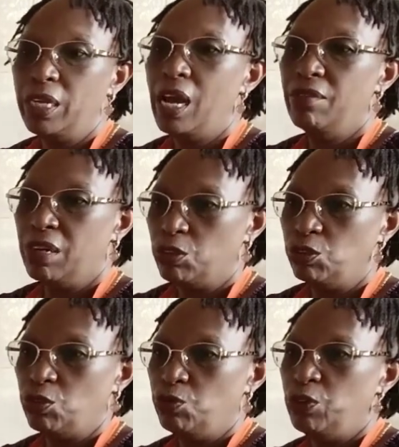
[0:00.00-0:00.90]
have a lot
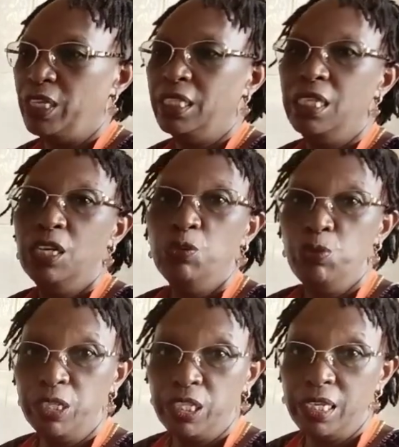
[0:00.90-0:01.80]
of weight
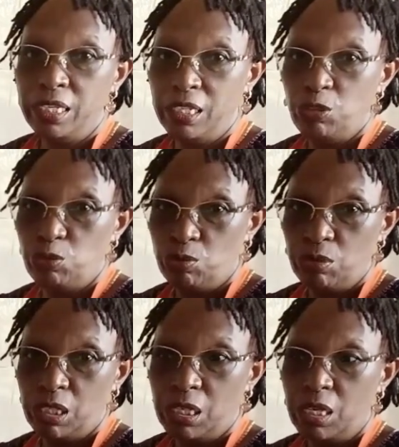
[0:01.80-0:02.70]
which they need to lose.